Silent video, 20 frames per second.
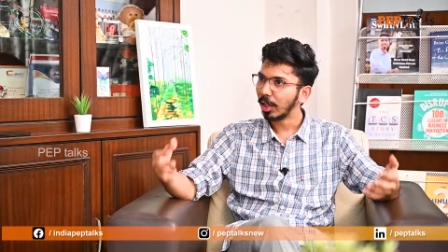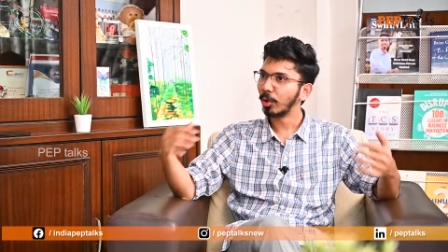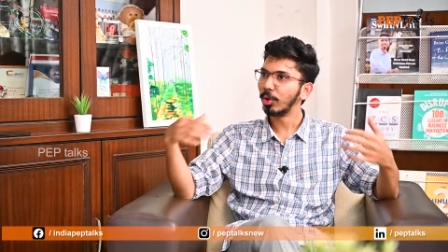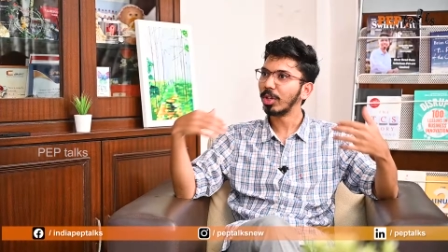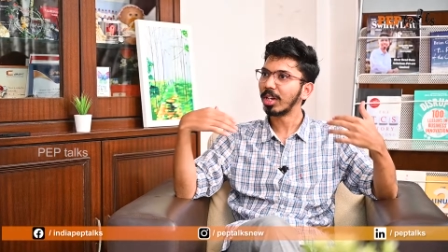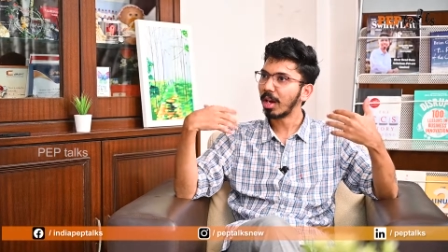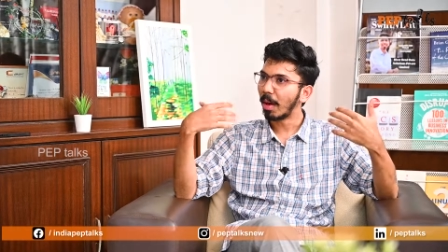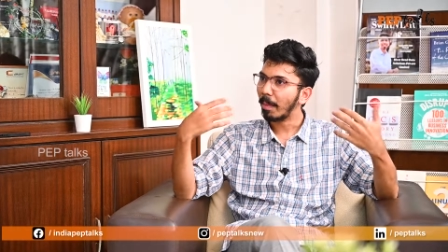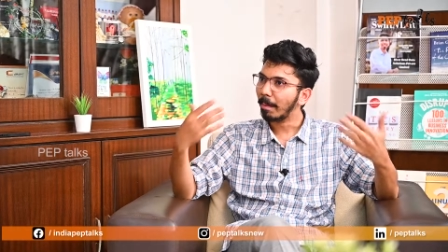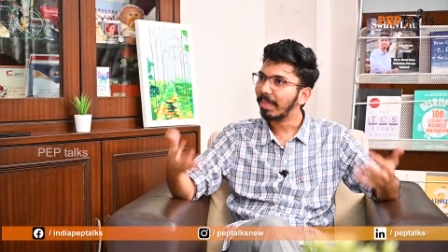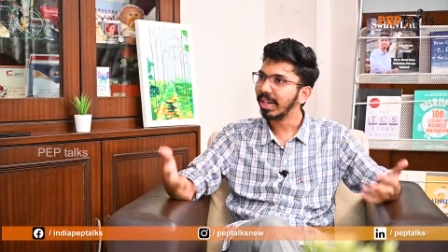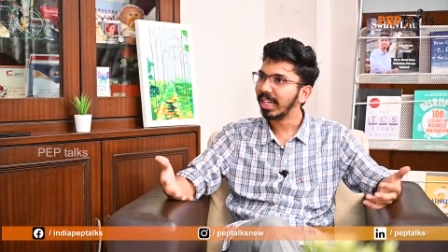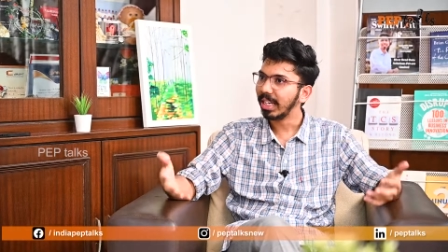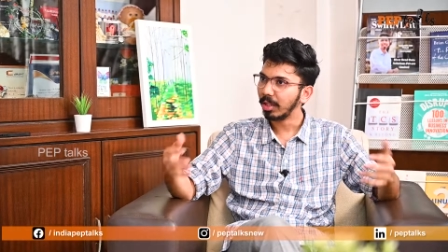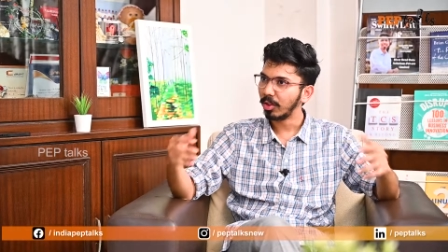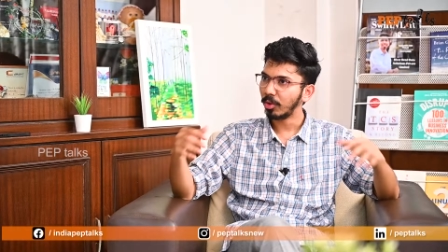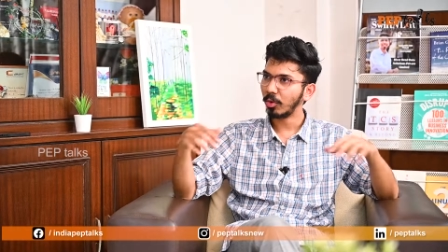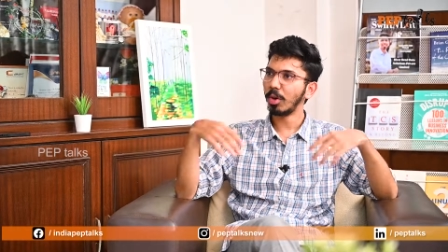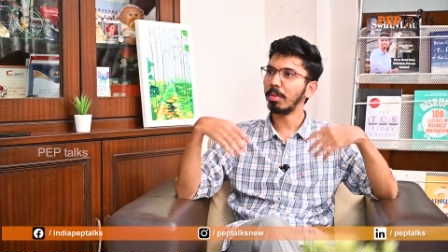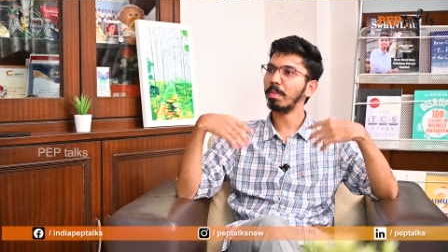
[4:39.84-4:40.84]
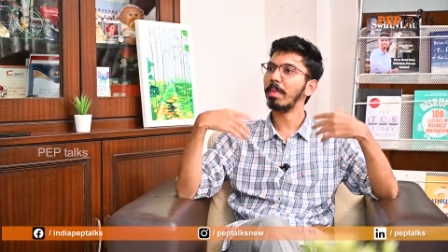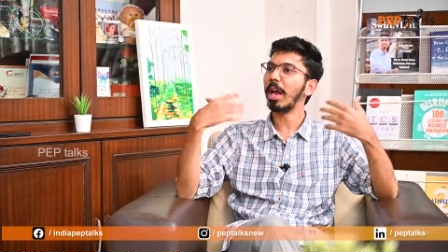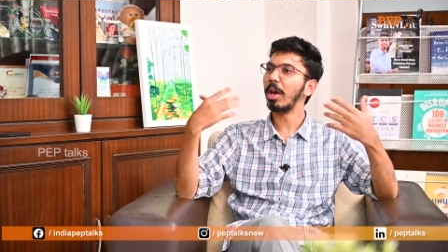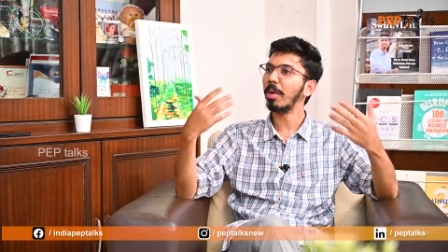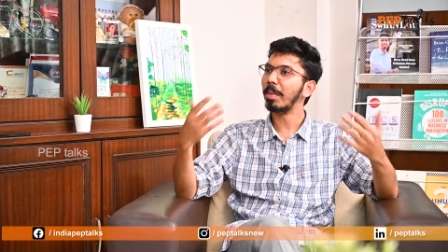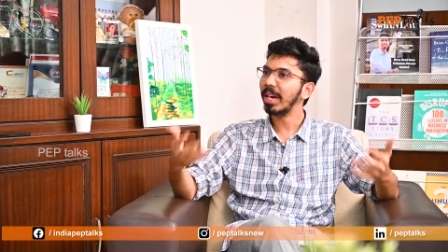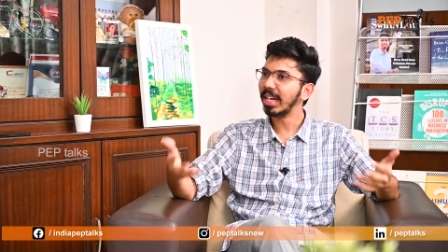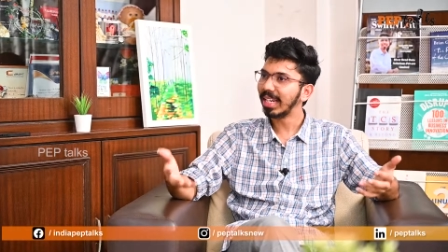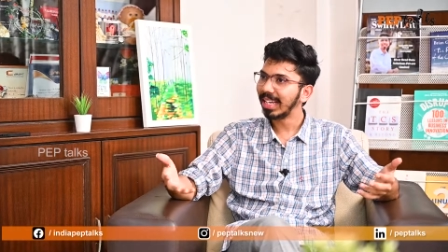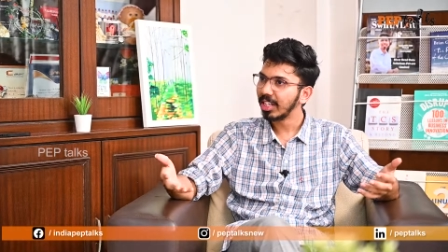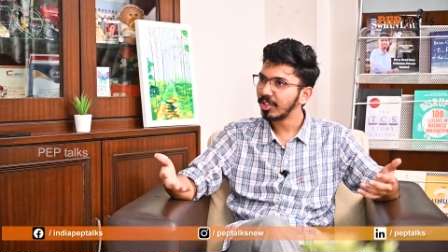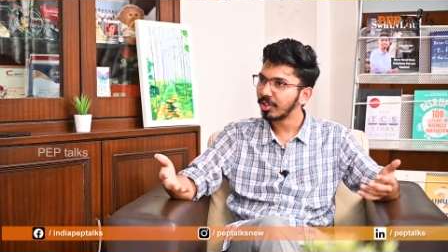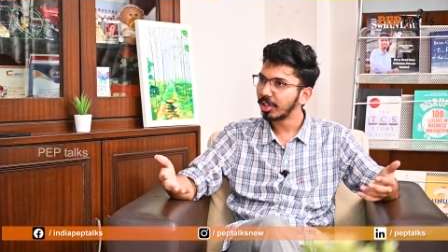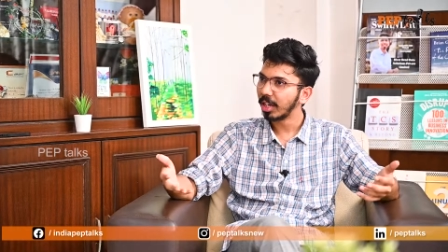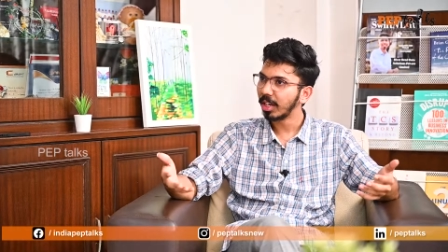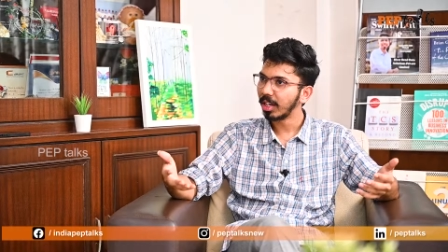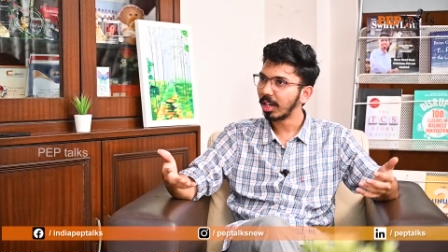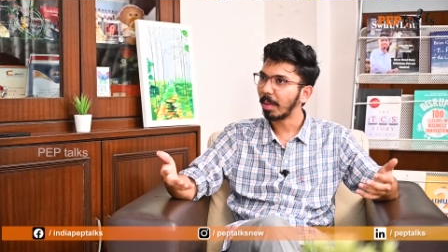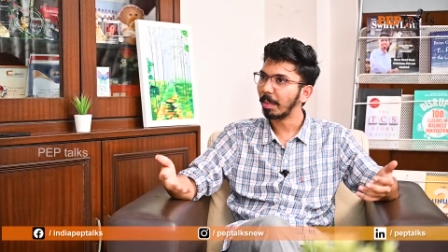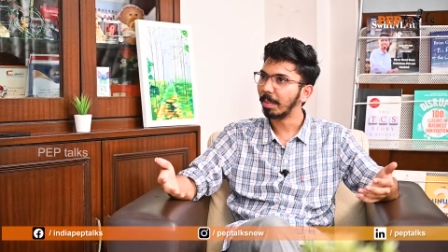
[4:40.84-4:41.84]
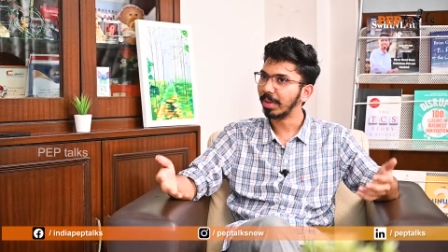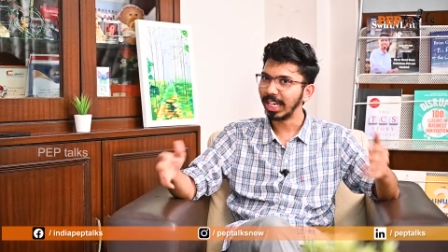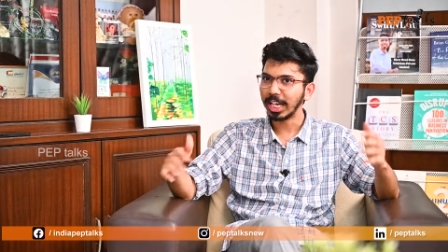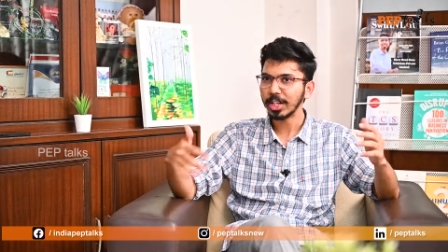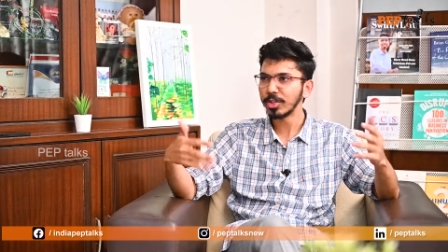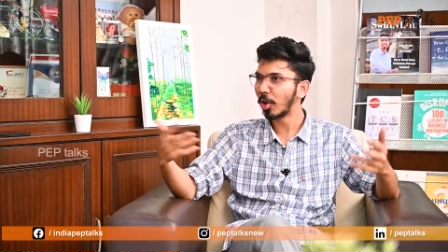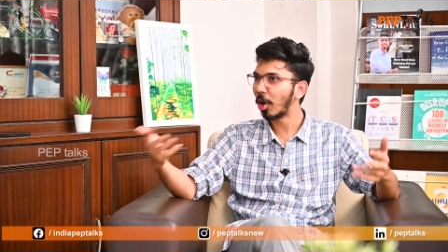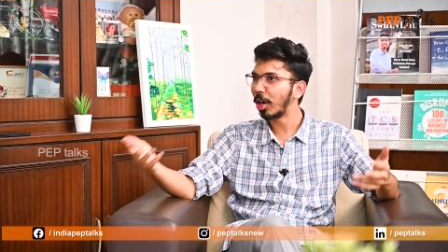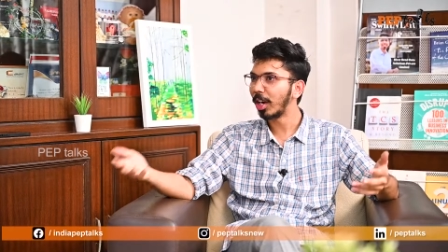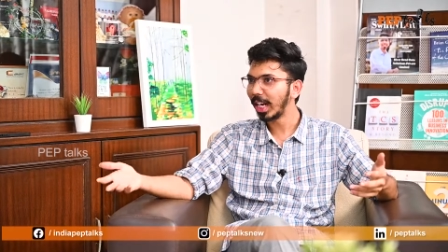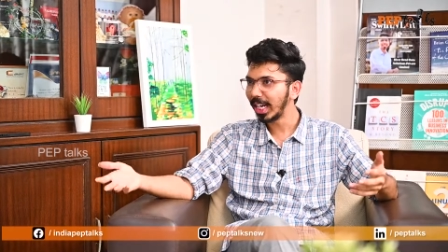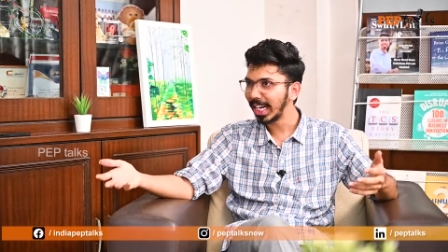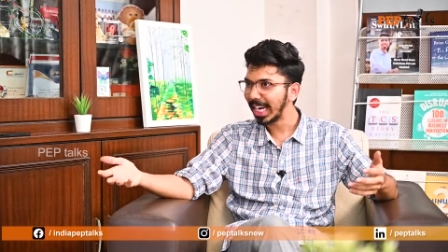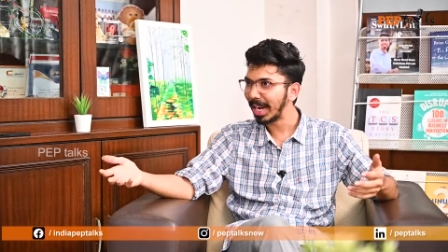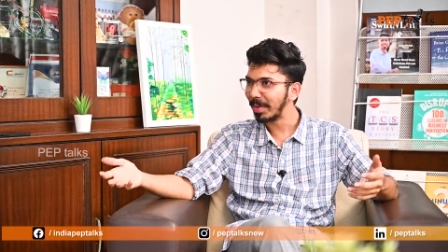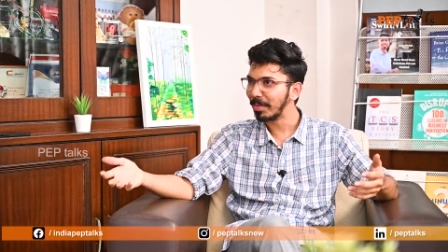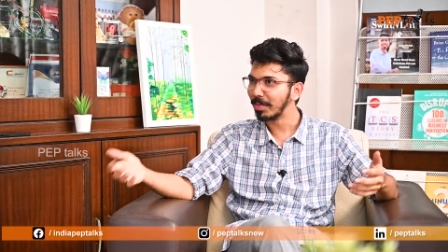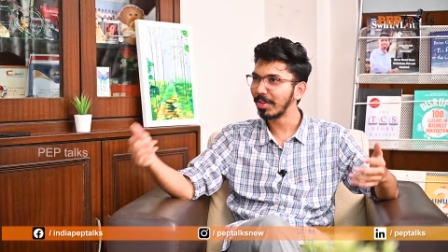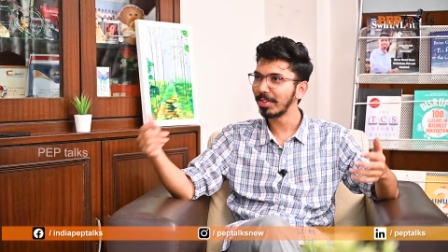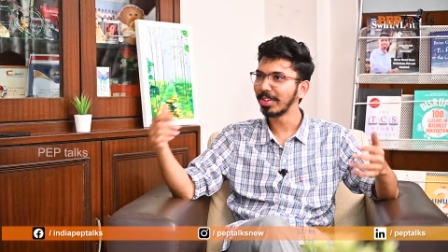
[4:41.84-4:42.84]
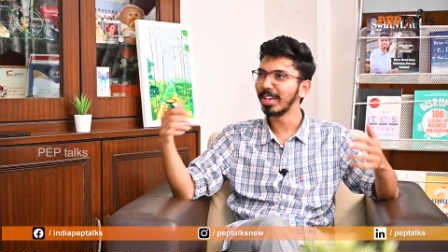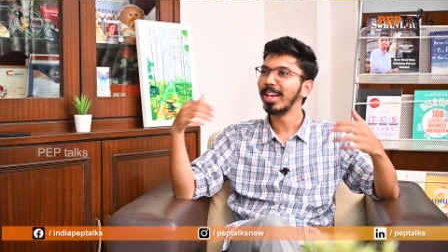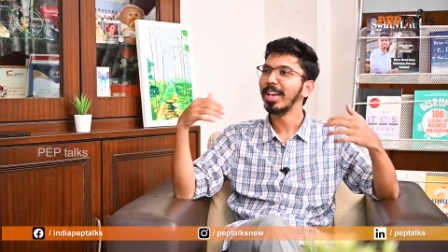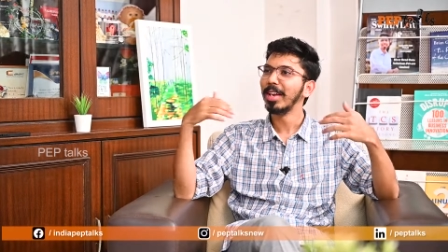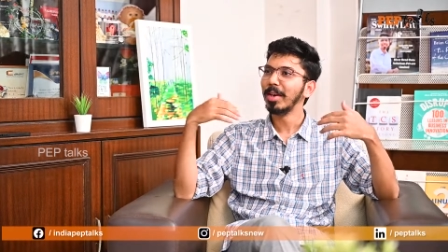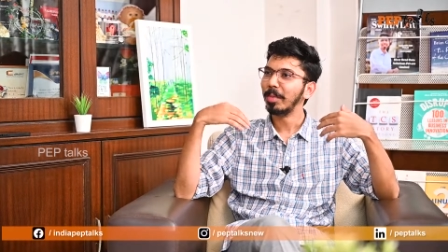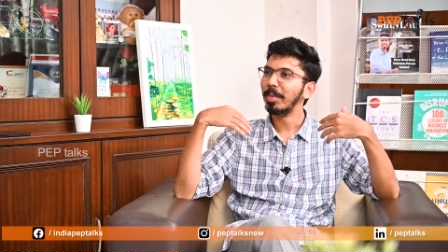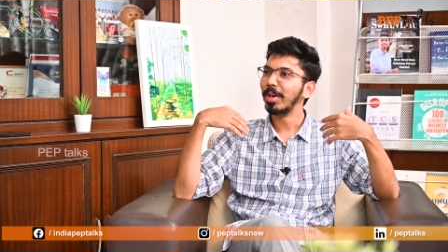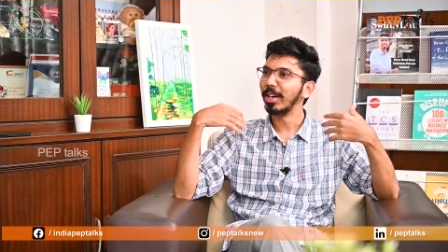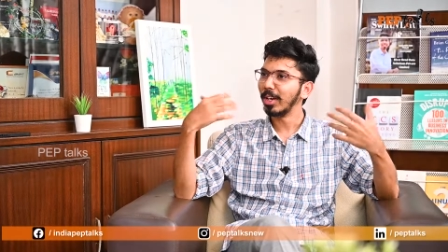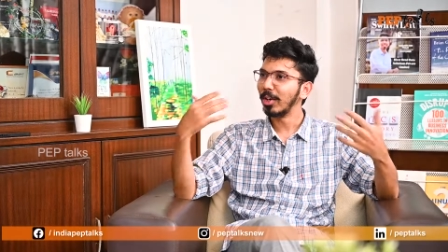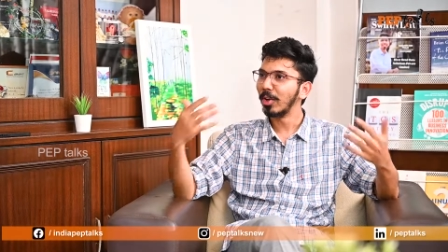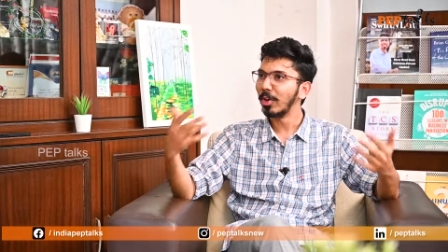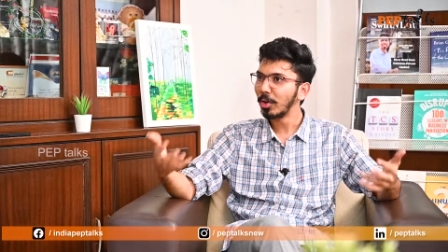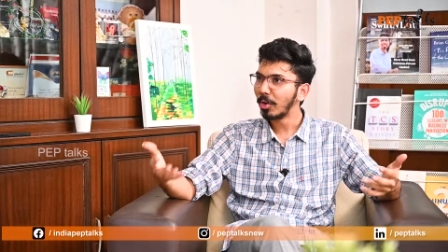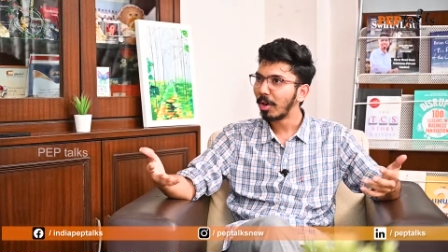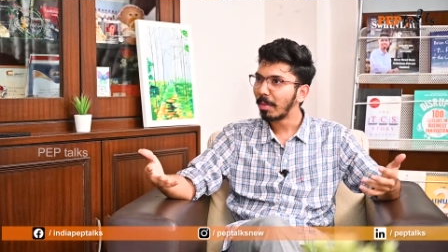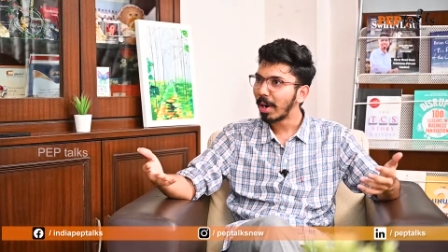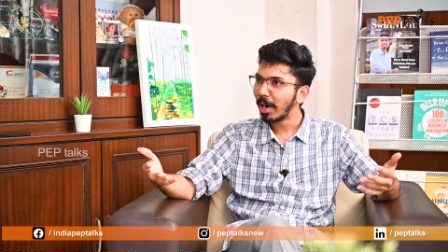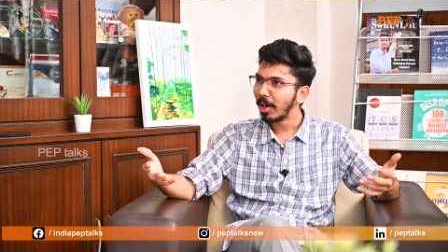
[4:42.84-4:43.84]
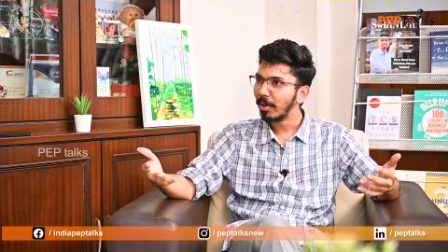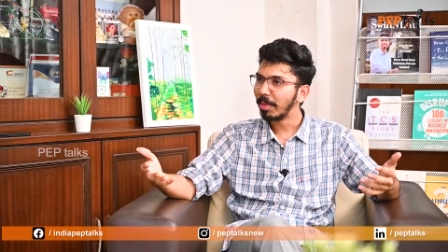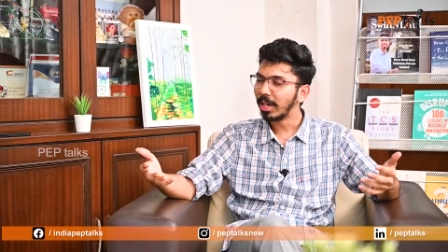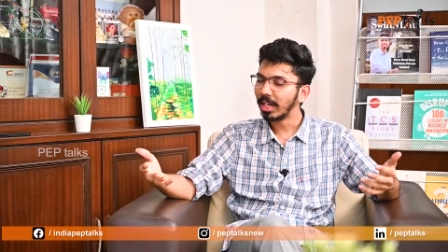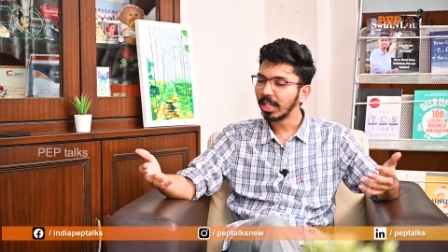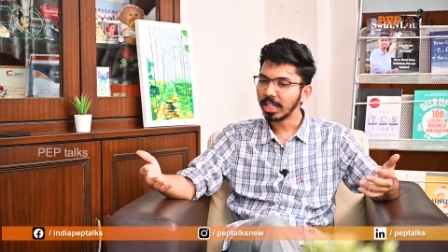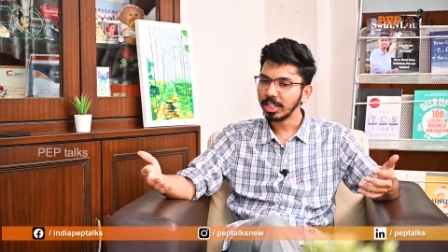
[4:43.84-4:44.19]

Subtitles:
to the company, to a biomedical engineering company. Let's not take names, but to a biomedical